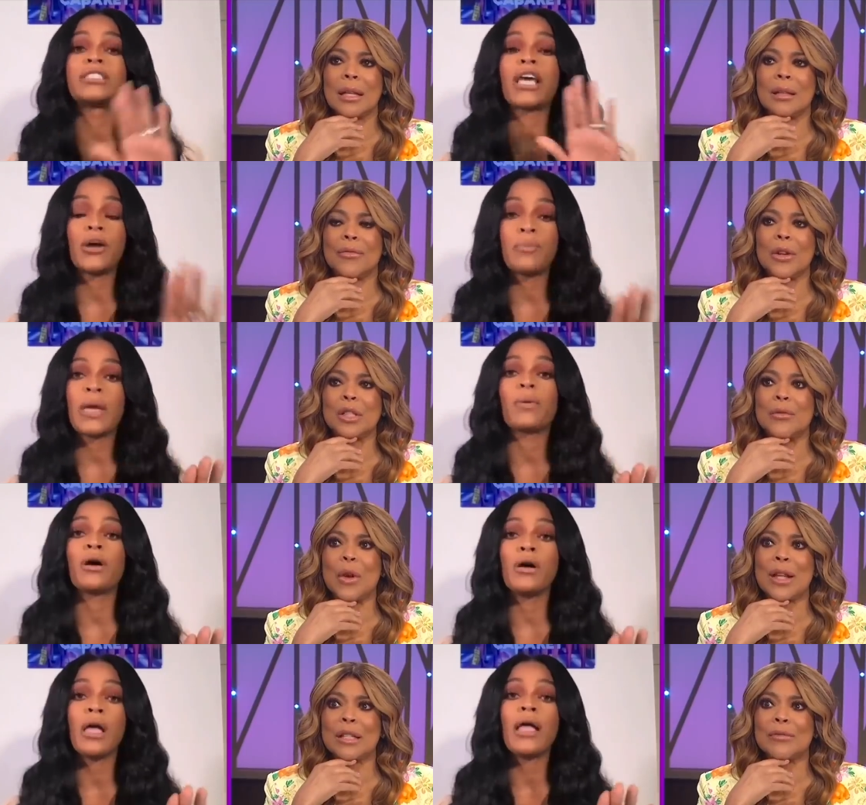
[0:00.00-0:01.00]
Speaker 1: for first of all,
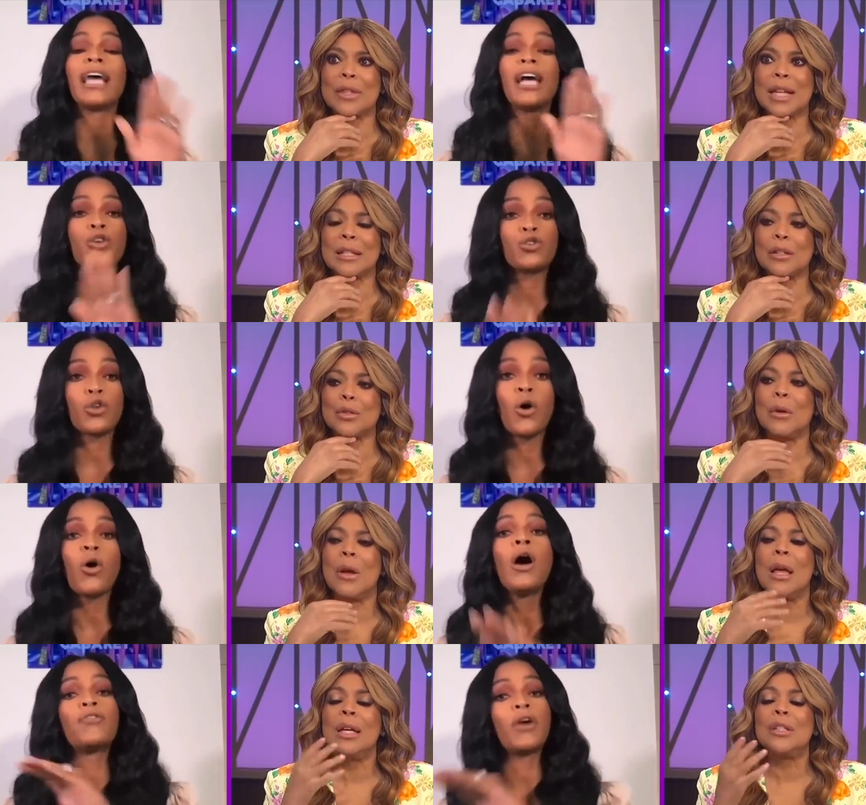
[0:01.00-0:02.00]
that, that's not true. Do,
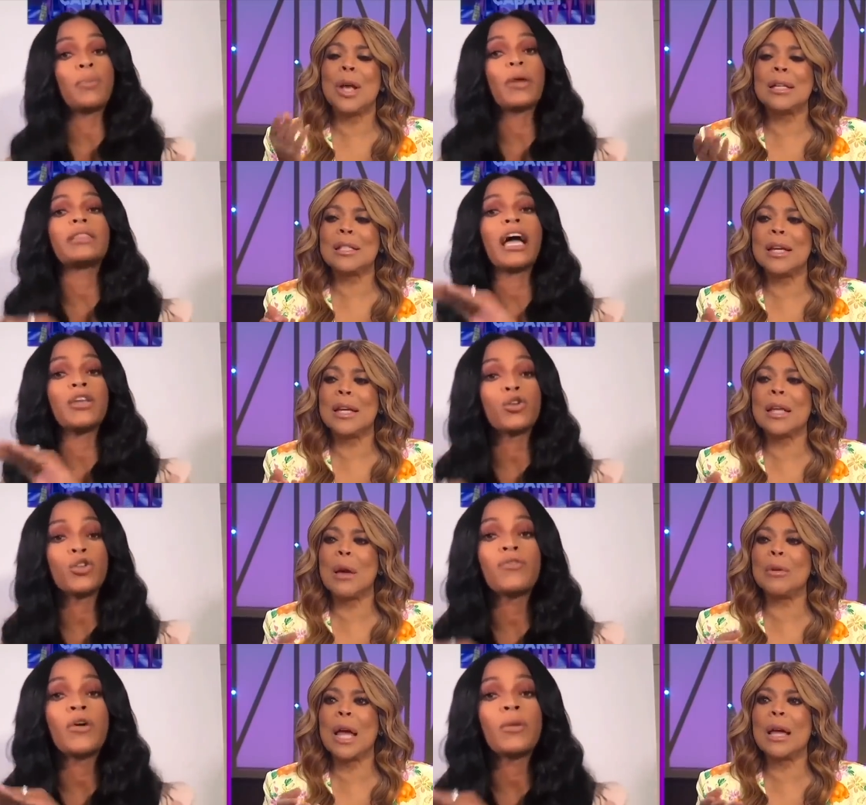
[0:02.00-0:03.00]
Joseline, for,
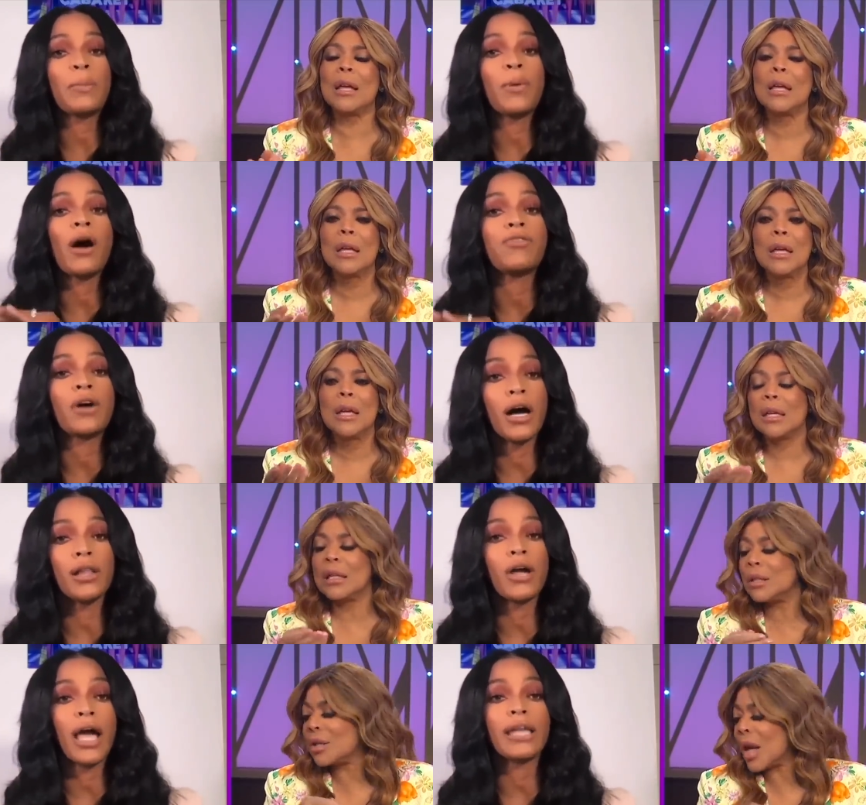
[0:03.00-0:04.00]
can, can, for people of
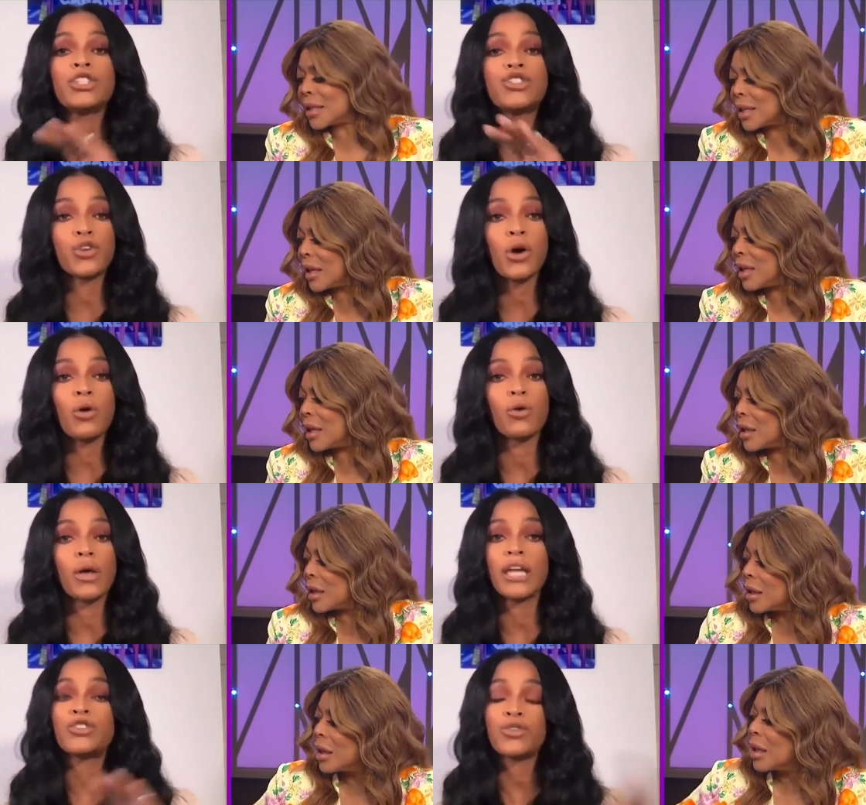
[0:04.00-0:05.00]
color. Joseline, it's
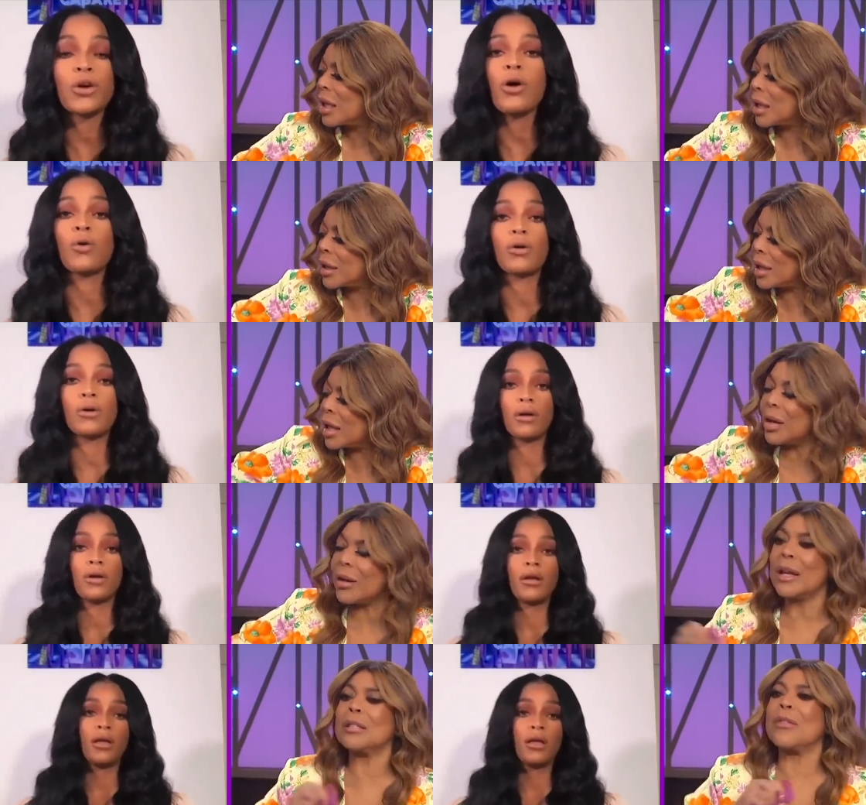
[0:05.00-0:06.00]
true. It's true. Here,
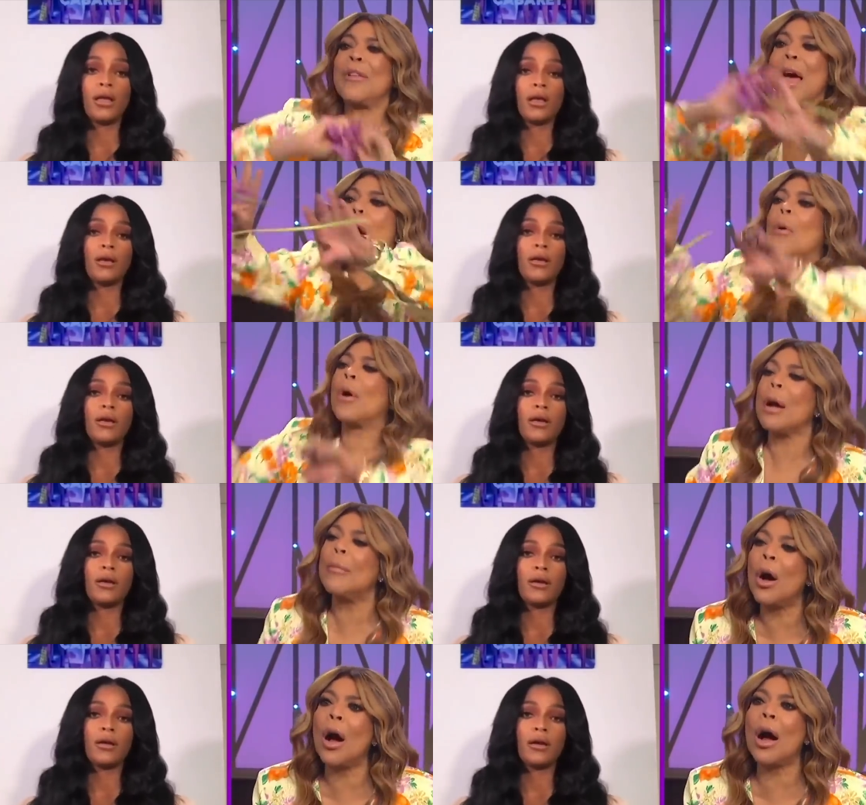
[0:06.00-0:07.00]
here's a
Speaker 2: flower. Come
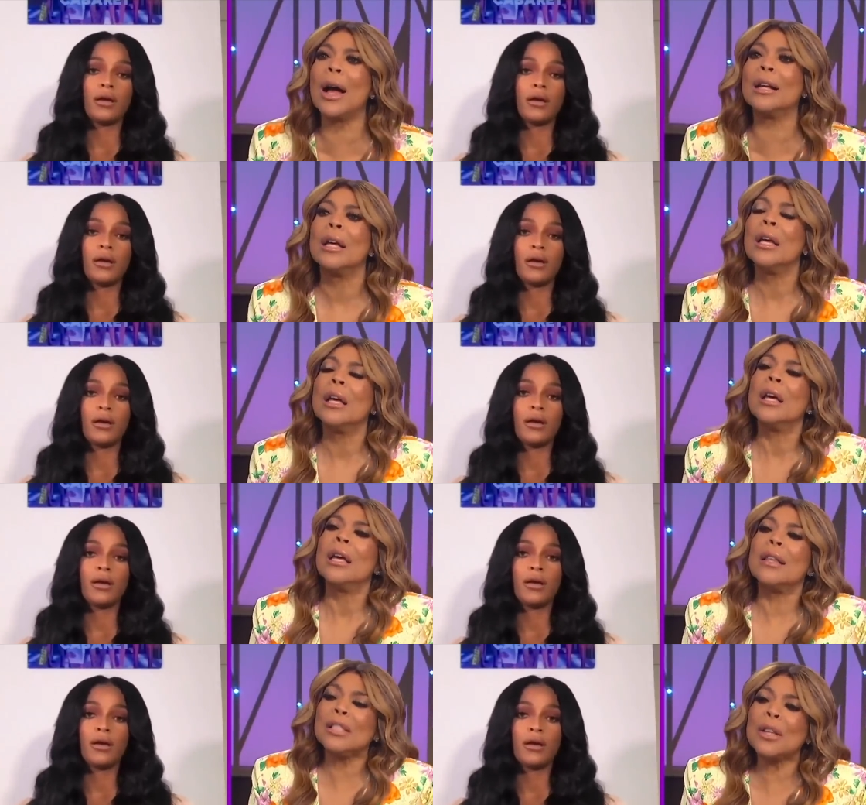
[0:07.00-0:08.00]
on.
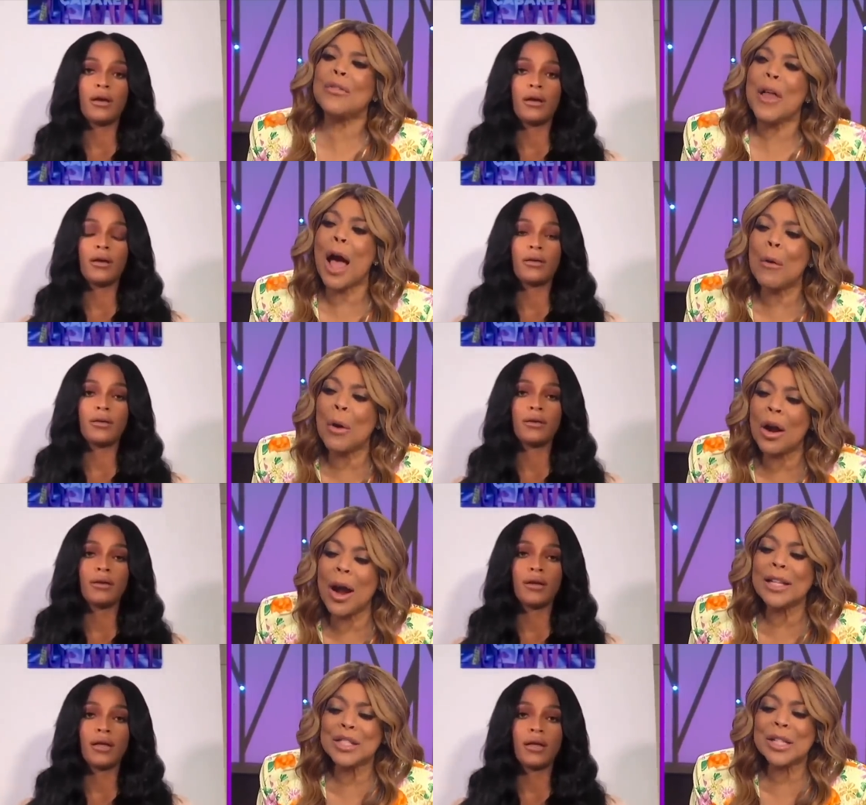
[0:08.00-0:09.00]
There's a flower.
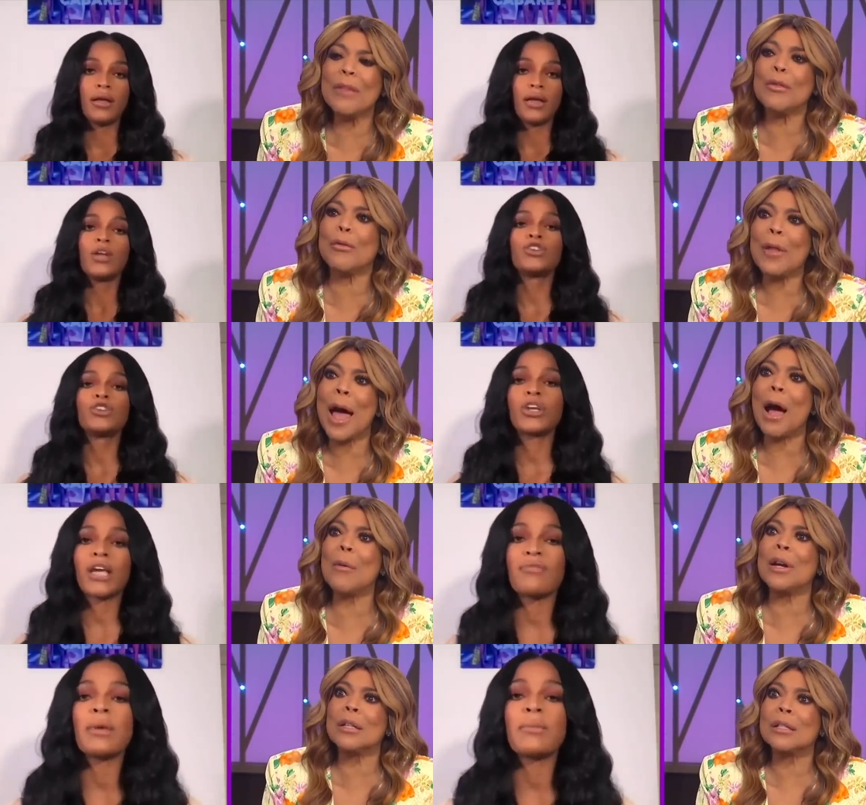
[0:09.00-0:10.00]
I just gave you flowers.
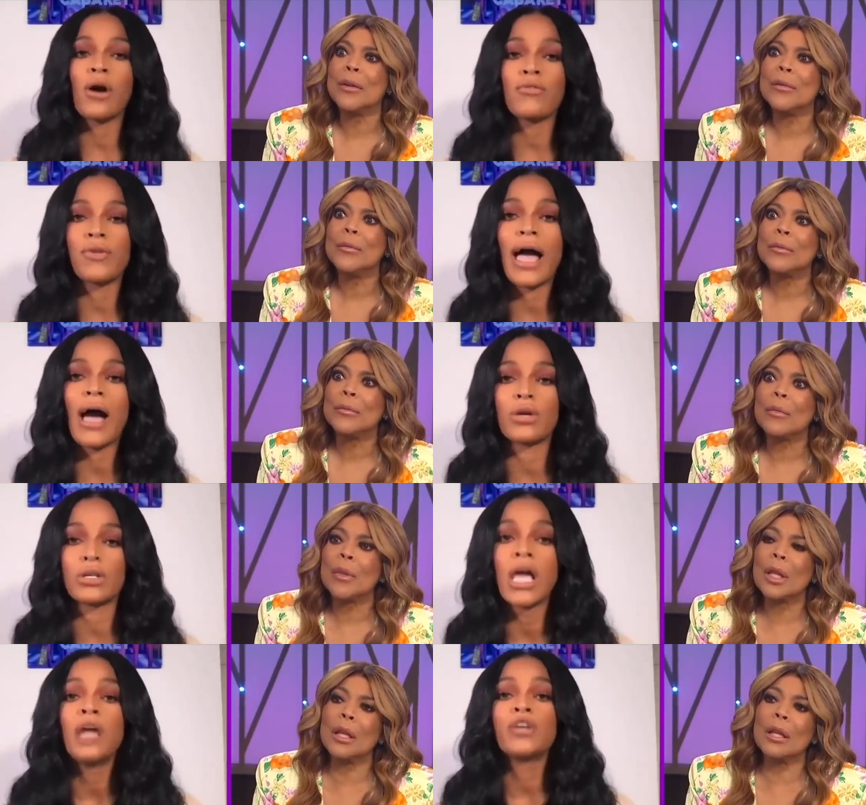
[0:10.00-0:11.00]
You should give
Speaker 1: me more
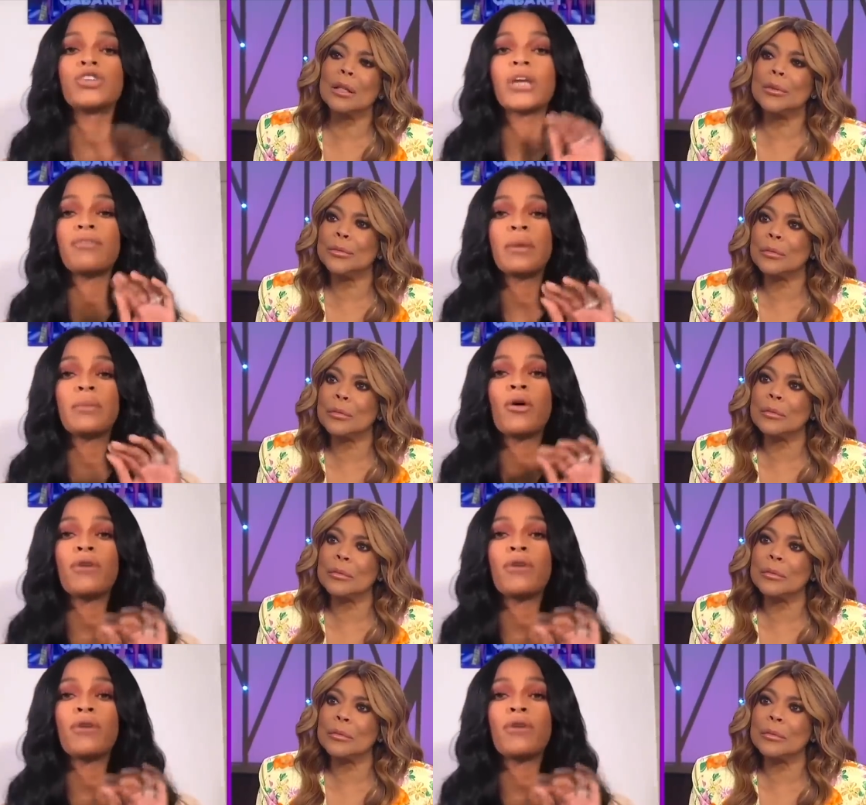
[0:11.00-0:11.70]
flowers. You should give me